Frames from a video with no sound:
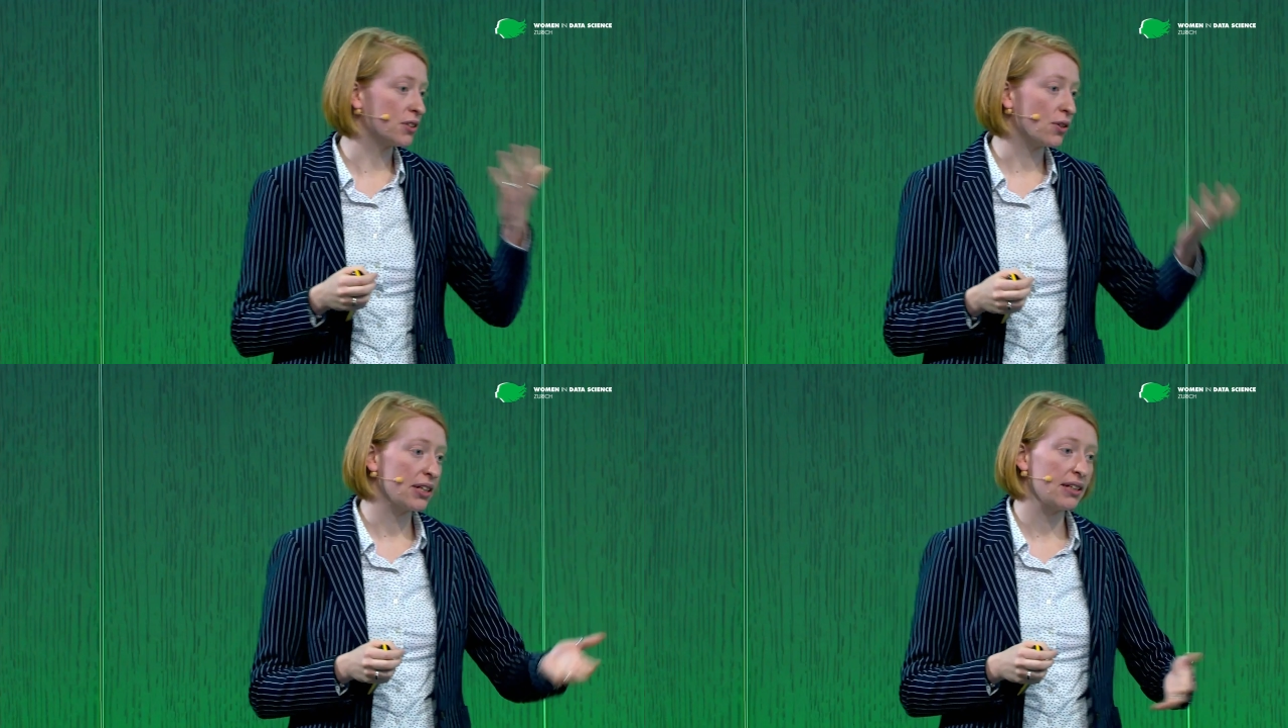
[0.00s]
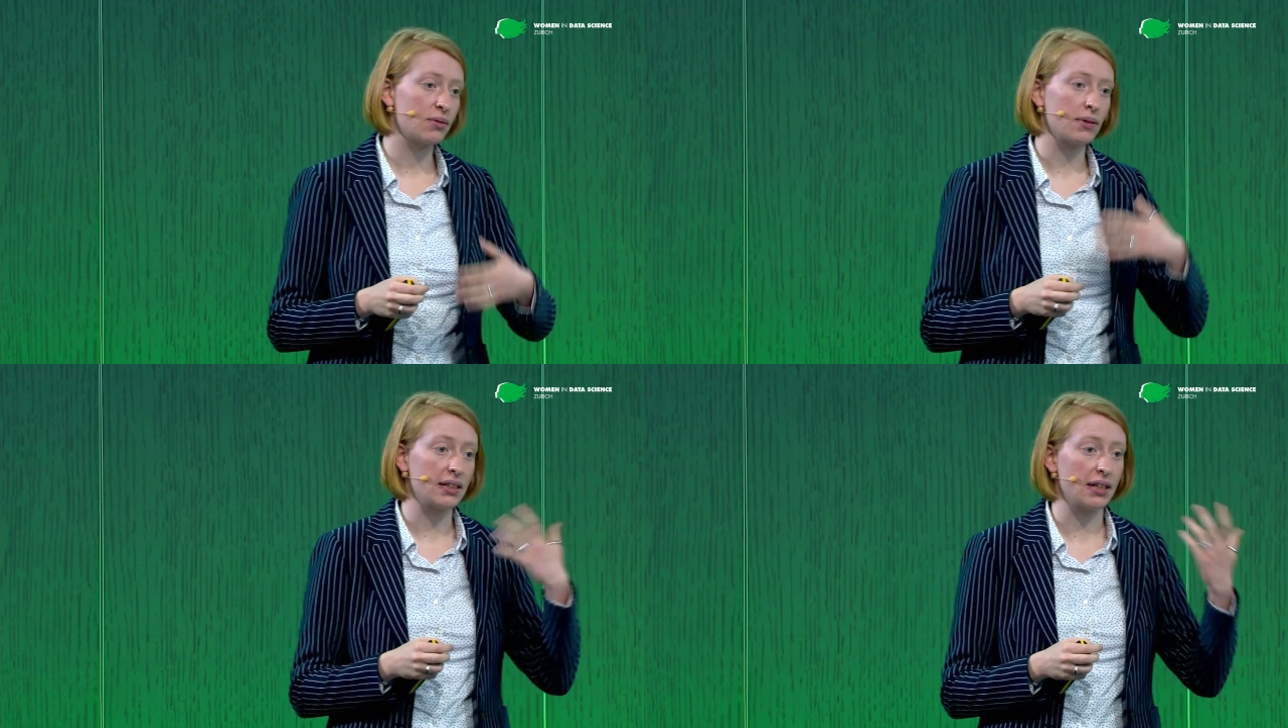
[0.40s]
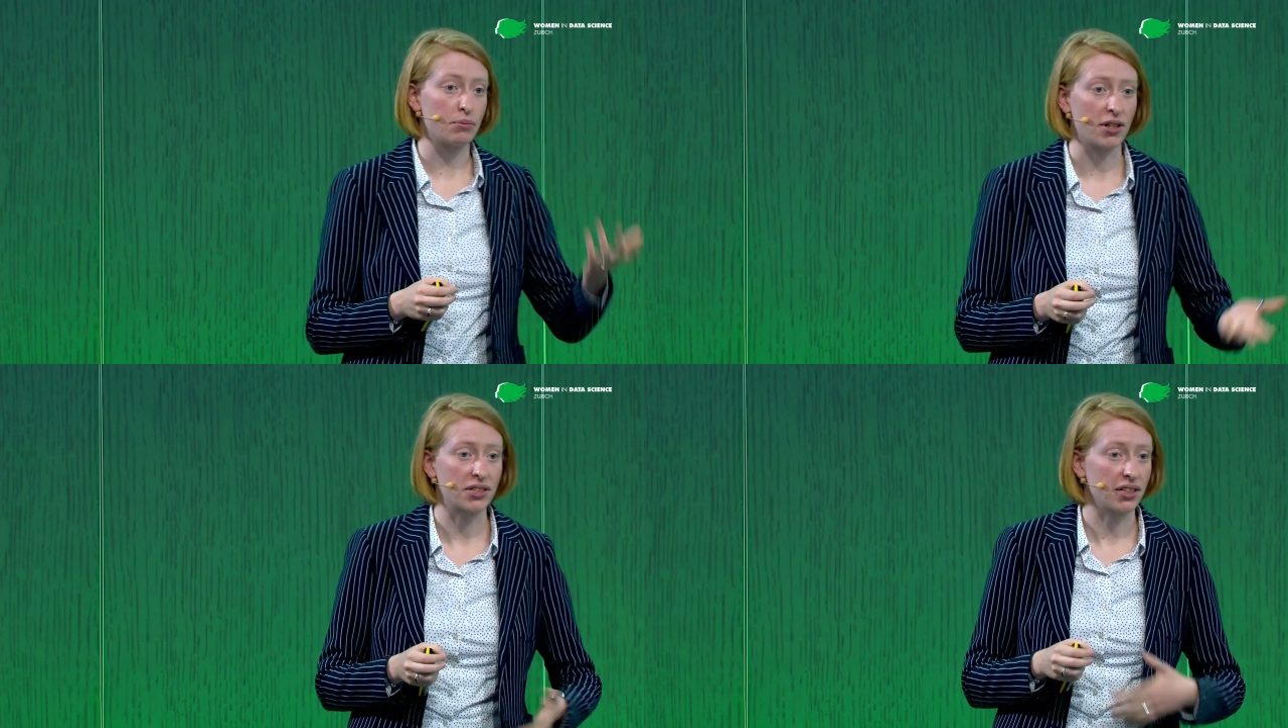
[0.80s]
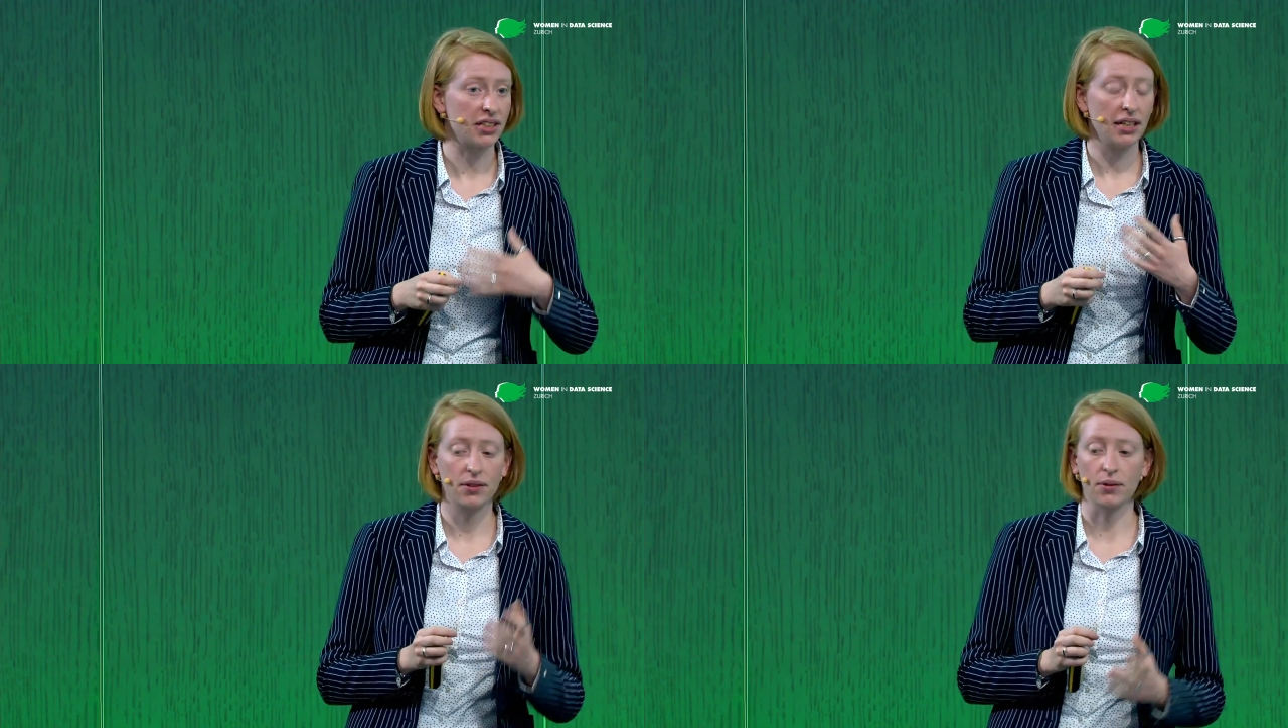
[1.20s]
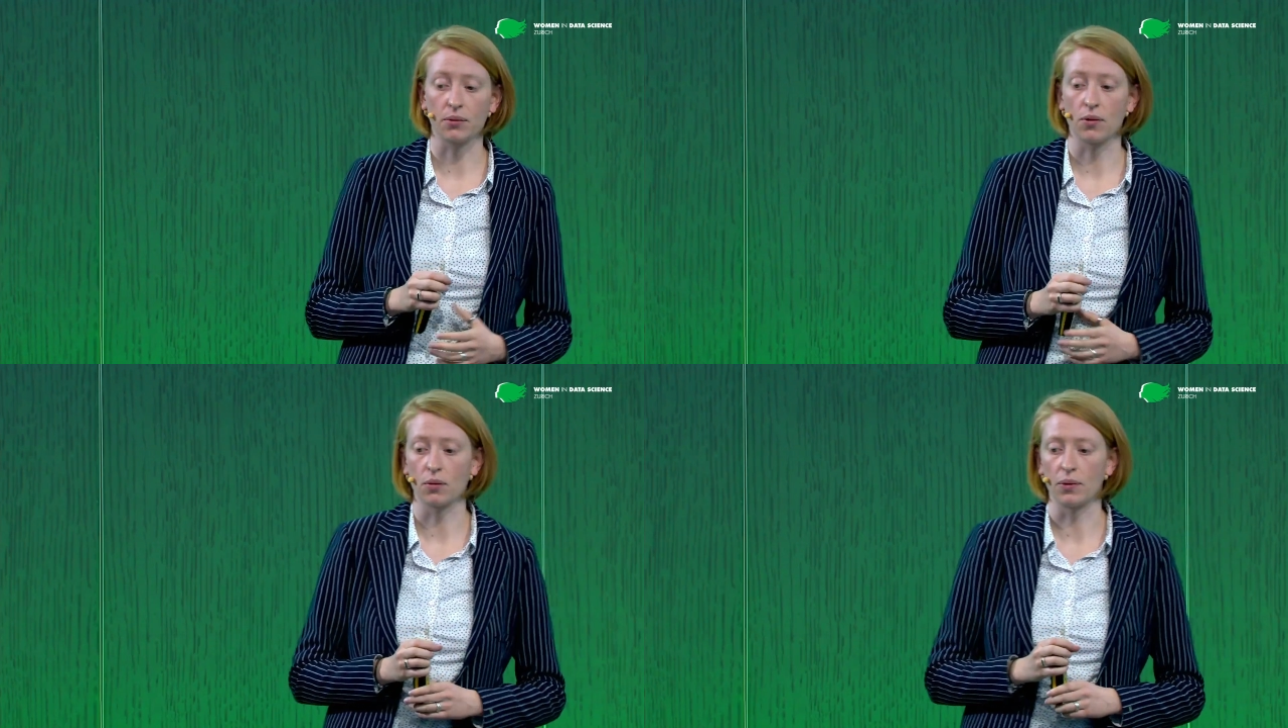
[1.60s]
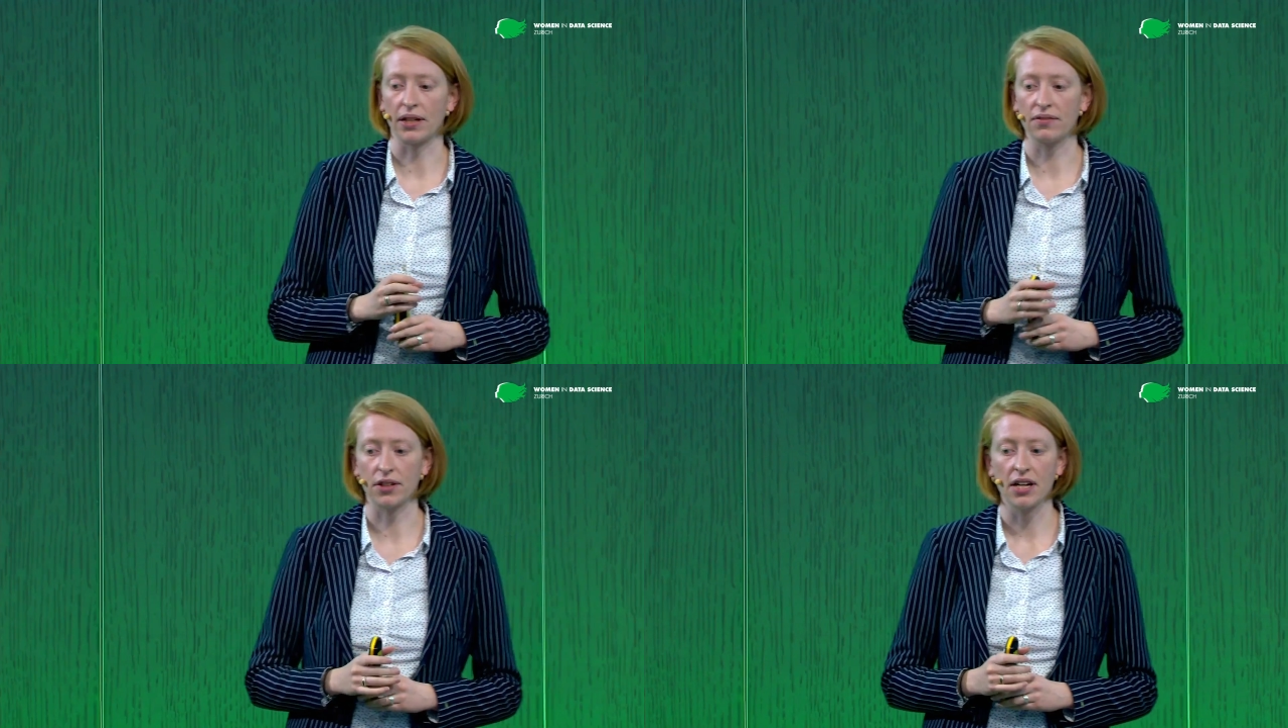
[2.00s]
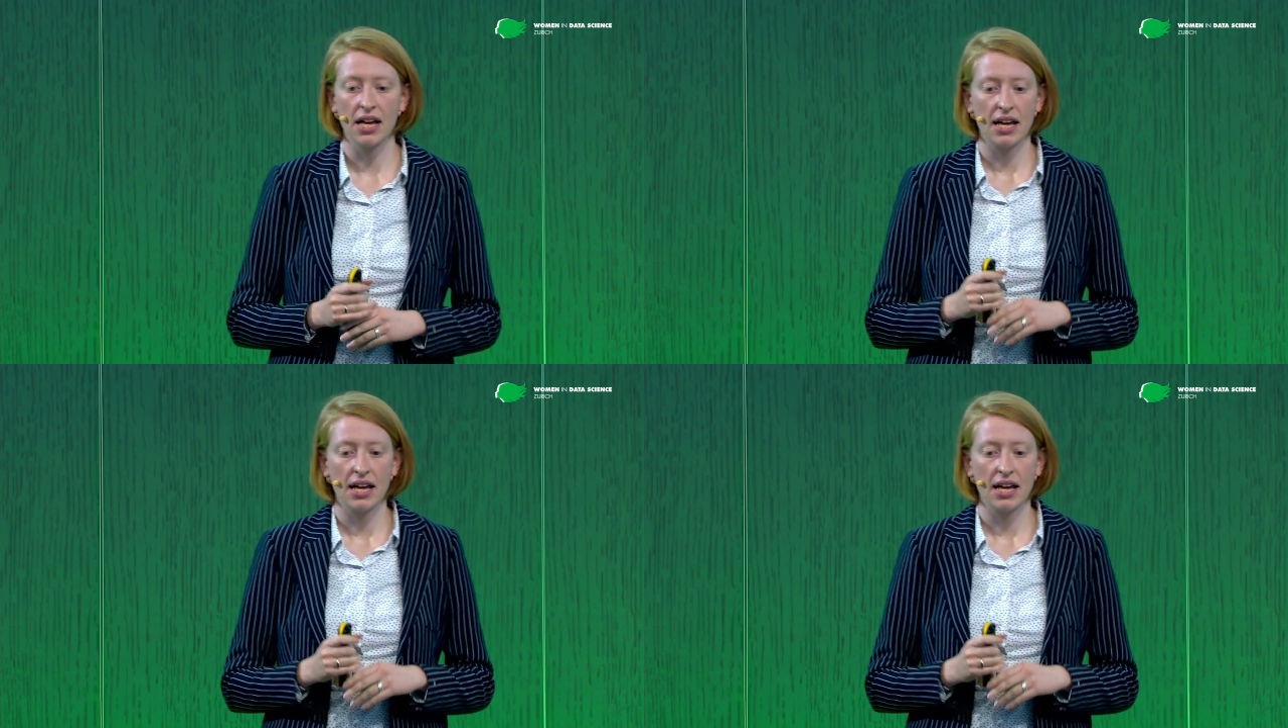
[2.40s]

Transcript: toilet, when they brush their teeth or, or whatever.